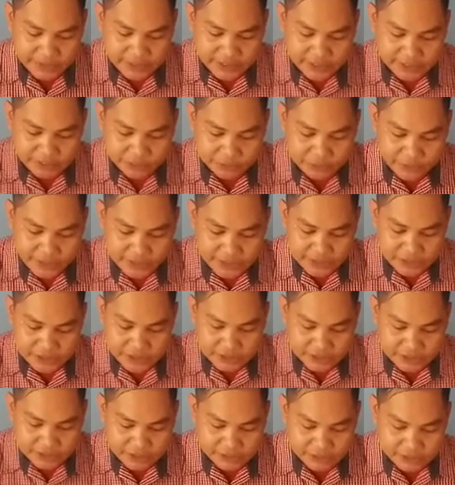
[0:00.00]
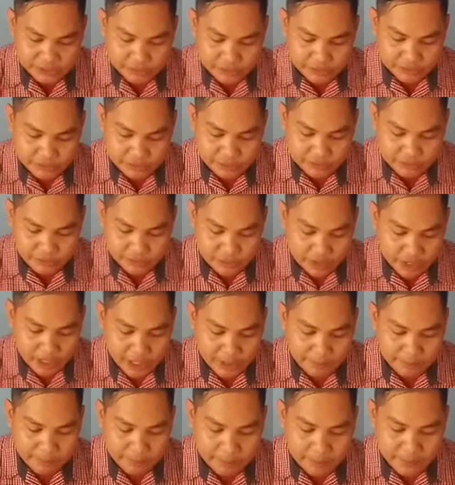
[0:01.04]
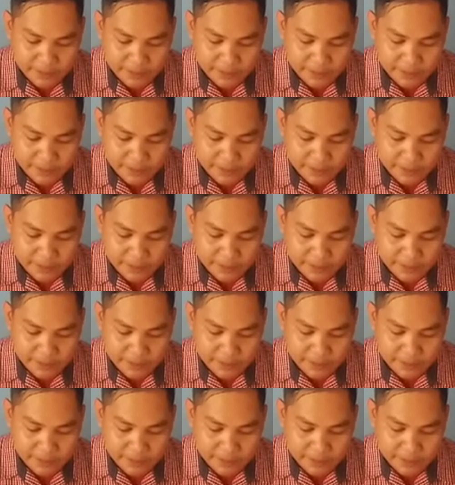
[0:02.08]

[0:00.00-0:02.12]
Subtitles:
that which is to come,